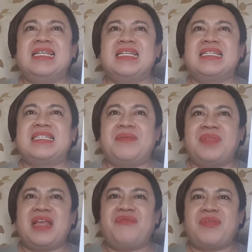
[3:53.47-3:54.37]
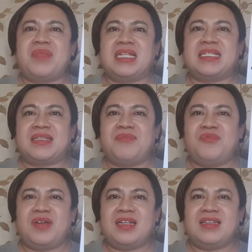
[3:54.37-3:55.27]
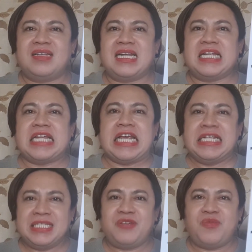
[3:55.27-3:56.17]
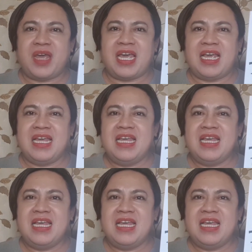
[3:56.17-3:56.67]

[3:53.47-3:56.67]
something from that someone in an easy way.